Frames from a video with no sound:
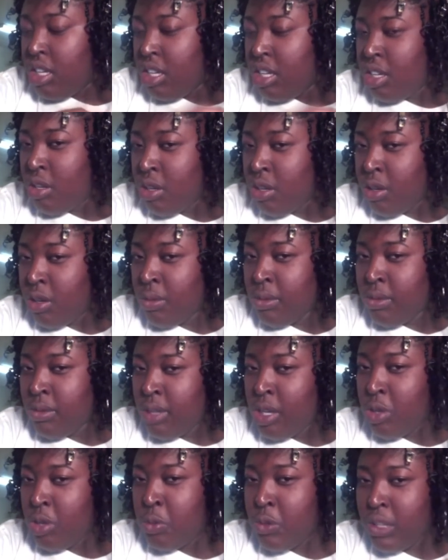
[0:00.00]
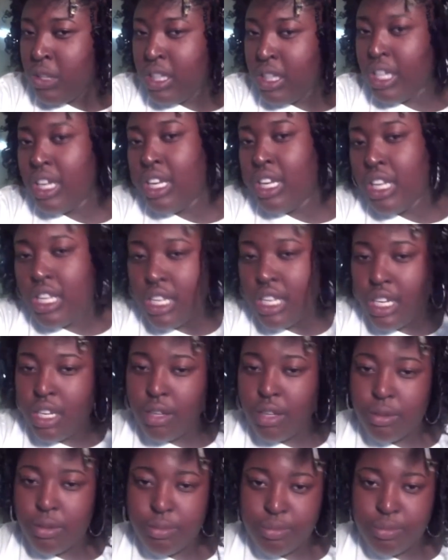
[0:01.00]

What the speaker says: it'll help with laying it down.